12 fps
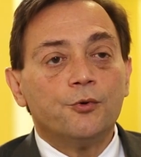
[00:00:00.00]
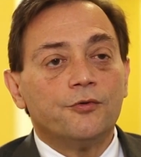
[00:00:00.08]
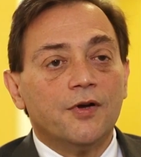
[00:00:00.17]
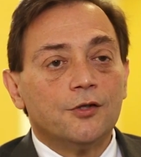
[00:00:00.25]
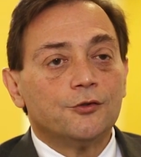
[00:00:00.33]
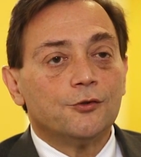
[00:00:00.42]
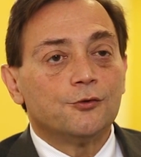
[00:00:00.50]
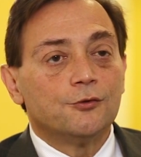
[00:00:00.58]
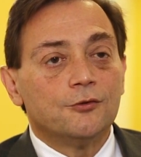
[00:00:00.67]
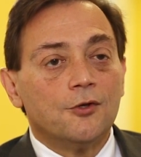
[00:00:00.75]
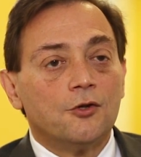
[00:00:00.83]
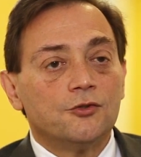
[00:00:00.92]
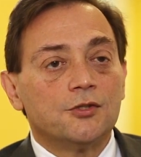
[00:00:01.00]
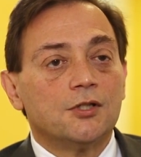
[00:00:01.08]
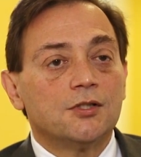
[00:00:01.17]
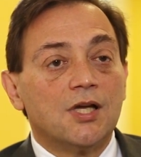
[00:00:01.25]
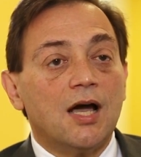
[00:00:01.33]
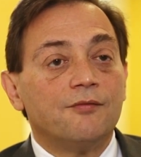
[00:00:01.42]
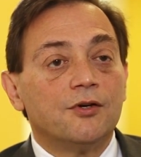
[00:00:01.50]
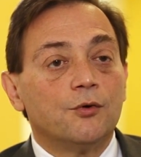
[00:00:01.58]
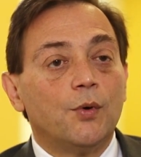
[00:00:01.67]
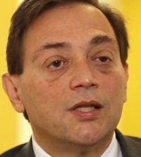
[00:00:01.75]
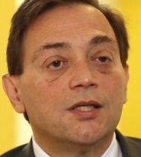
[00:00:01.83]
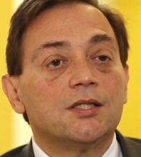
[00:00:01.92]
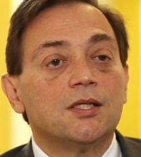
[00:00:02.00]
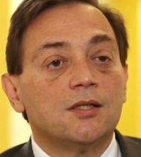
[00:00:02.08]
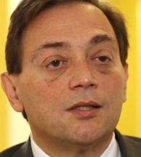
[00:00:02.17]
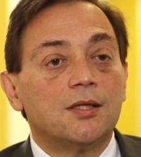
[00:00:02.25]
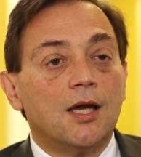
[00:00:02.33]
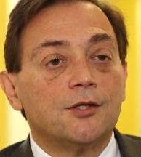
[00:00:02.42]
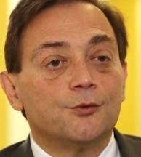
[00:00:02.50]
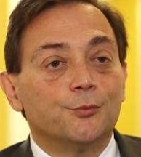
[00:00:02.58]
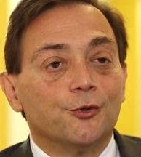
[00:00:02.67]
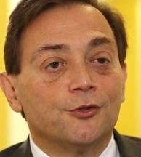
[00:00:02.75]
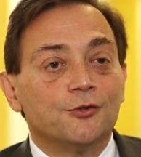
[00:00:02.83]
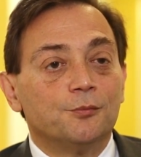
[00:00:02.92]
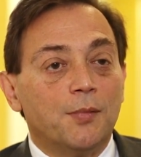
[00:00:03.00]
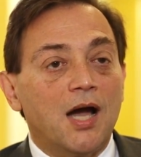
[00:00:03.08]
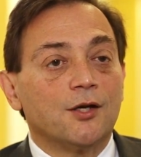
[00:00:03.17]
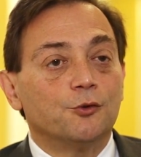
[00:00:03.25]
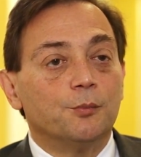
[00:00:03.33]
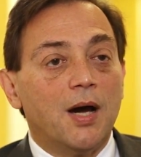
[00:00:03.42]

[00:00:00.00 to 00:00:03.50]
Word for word: professors do not just cover what is in the textbooks back to